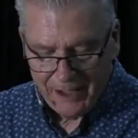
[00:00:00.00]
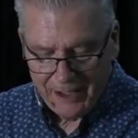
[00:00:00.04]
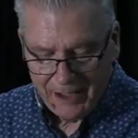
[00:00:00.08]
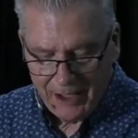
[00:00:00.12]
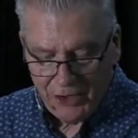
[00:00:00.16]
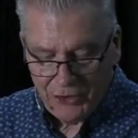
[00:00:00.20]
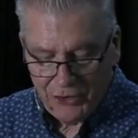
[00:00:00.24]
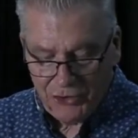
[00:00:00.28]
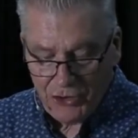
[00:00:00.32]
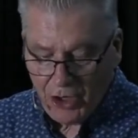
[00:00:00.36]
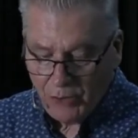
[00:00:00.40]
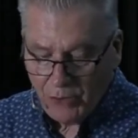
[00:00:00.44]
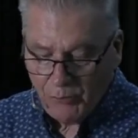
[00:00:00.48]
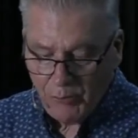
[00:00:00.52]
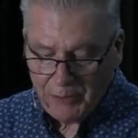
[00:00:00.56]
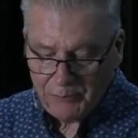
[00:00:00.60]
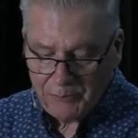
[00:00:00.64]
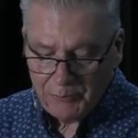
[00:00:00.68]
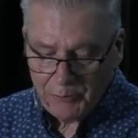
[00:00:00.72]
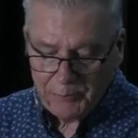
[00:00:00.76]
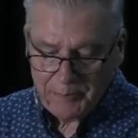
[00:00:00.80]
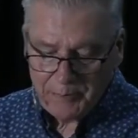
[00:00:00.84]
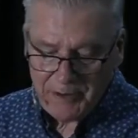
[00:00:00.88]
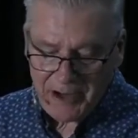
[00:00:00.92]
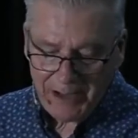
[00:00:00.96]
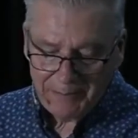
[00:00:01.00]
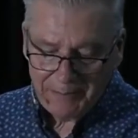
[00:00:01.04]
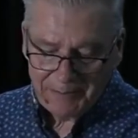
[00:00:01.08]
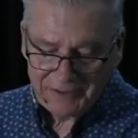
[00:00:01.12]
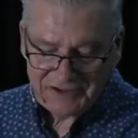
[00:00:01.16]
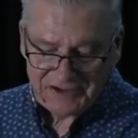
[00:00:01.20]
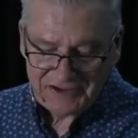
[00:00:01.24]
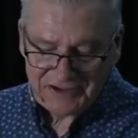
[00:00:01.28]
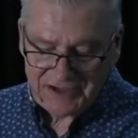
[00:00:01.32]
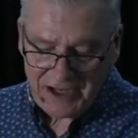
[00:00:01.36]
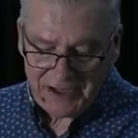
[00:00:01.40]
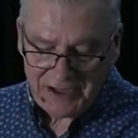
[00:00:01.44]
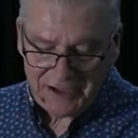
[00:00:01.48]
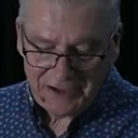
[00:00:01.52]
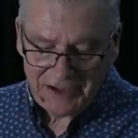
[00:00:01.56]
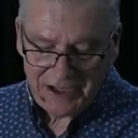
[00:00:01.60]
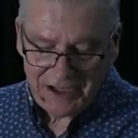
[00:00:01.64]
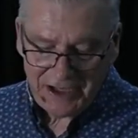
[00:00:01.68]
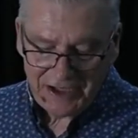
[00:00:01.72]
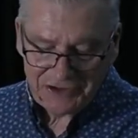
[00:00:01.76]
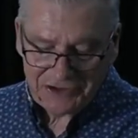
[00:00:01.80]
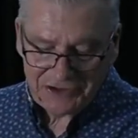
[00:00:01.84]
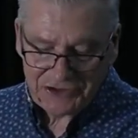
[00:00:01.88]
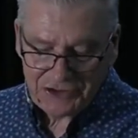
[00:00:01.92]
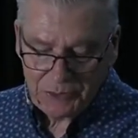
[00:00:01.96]
no one will be able to stand
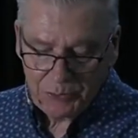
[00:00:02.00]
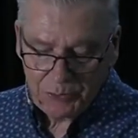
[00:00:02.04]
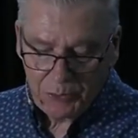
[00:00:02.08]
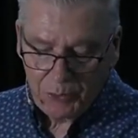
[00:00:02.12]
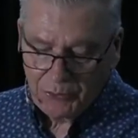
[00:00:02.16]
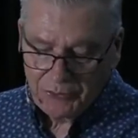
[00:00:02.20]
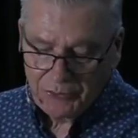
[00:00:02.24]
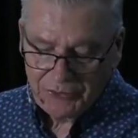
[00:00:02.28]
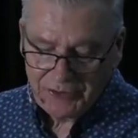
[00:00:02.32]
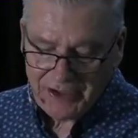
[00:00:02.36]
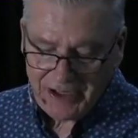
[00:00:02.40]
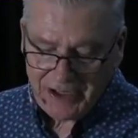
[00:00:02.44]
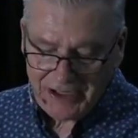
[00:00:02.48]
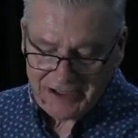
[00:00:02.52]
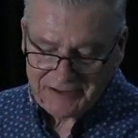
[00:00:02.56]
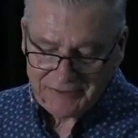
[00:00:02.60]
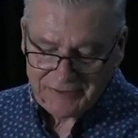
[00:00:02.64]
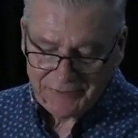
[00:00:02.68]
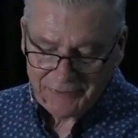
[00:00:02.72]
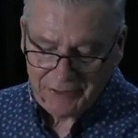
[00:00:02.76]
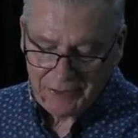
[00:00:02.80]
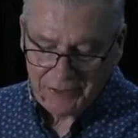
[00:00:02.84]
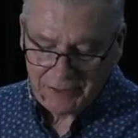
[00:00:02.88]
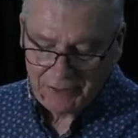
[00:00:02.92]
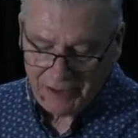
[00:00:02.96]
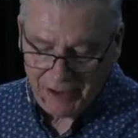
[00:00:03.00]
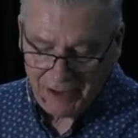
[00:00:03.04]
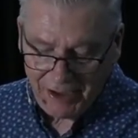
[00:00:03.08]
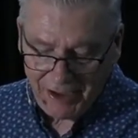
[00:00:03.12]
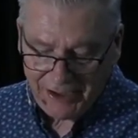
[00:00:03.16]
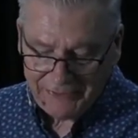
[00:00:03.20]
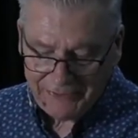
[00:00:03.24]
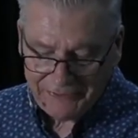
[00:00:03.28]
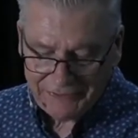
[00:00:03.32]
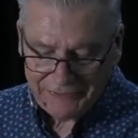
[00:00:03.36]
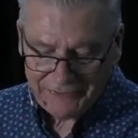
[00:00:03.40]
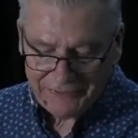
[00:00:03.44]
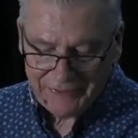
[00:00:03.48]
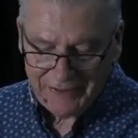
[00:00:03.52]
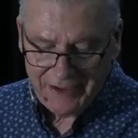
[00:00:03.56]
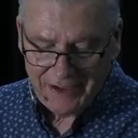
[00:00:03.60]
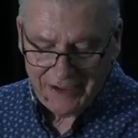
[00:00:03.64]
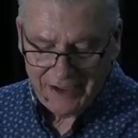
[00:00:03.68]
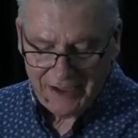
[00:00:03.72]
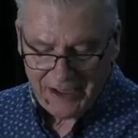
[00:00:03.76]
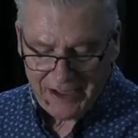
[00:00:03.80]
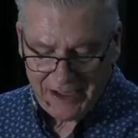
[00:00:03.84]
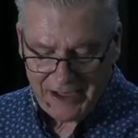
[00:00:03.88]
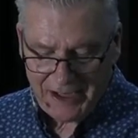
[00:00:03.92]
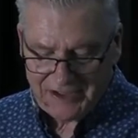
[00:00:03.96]
against you all the days of your life.
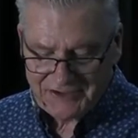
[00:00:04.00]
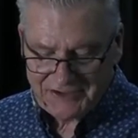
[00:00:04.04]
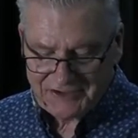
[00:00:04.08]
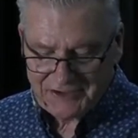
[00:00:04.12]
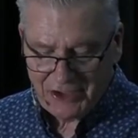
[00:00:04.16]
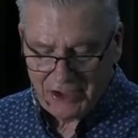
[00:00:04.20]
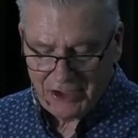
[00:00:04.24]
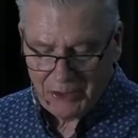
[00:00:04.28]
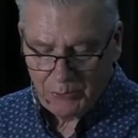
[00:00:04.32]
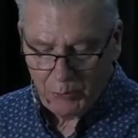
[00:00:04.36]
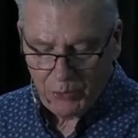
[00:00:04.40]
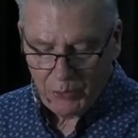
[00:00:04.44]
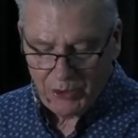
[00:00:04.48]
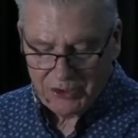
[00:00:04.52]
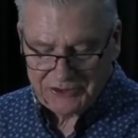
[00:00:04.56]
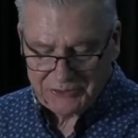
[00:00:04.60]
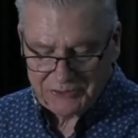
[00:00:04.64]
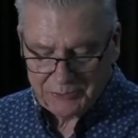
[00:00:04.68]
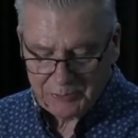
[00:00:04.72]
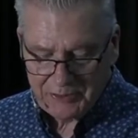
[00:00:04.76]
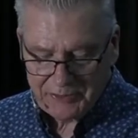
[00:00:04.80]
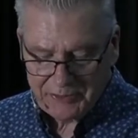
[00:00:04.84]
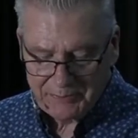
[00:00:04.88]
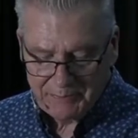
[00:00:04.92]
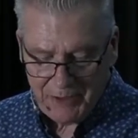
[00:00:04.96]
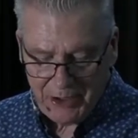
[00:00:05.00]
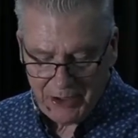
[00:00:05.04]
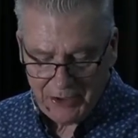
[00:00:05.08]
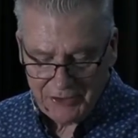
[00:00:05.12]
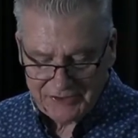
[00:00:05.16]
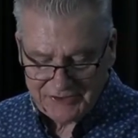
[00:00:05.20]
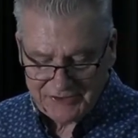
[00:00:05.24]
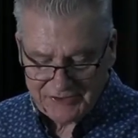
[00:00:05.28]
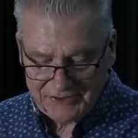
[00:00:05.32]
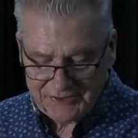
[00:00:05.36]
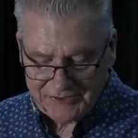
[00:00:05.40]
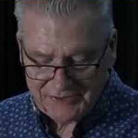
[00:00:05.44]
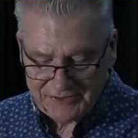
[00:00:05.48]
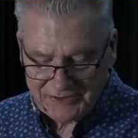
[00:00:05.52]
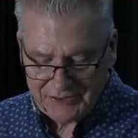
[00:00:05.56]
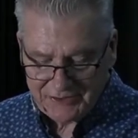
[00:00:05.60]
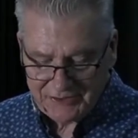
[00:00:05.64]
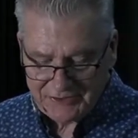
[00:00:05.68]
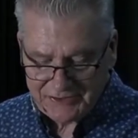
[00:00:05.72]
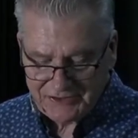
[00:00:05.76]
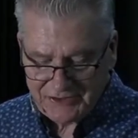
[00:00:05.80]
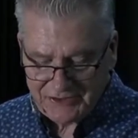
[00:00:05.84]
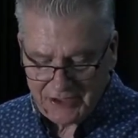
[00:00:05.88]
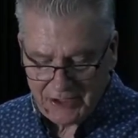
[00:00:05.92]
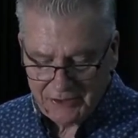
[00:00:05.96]
As I was with Moses,
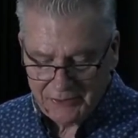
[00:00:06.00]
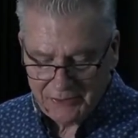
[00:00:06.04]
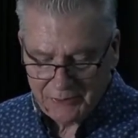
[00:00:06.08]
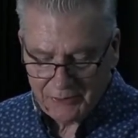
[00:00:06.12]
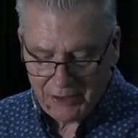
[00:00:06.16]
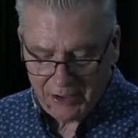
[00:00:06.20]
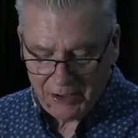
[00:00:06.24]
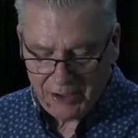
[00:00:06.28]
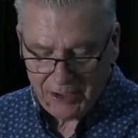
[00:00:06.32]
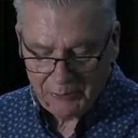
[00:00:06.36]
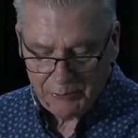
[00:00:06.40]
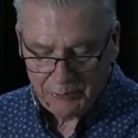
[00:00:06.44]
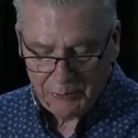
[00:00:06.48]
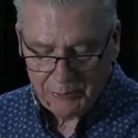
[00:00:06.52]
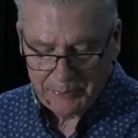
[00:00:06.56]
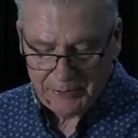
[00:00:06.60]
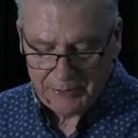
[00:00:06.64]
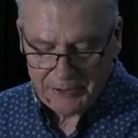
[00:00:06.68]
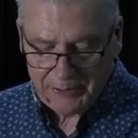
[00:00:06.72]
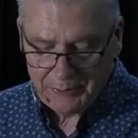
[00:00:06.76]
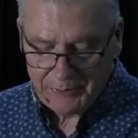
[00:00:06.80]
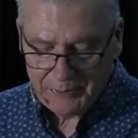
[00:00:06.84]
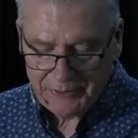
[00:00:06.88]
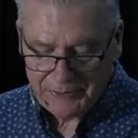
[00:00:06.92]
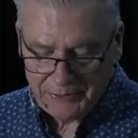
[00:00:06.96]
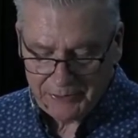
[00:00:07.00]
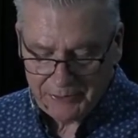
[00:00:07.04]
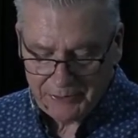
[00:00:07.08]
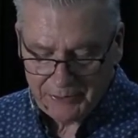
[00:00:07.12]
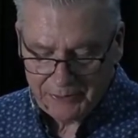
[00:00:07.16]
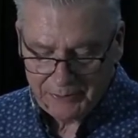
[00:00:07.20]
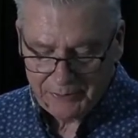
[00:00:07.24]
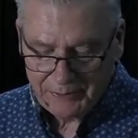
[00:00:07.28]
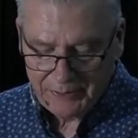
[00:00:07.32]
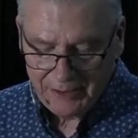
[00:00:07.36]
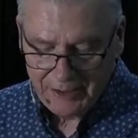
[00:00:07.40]
so I will be with you.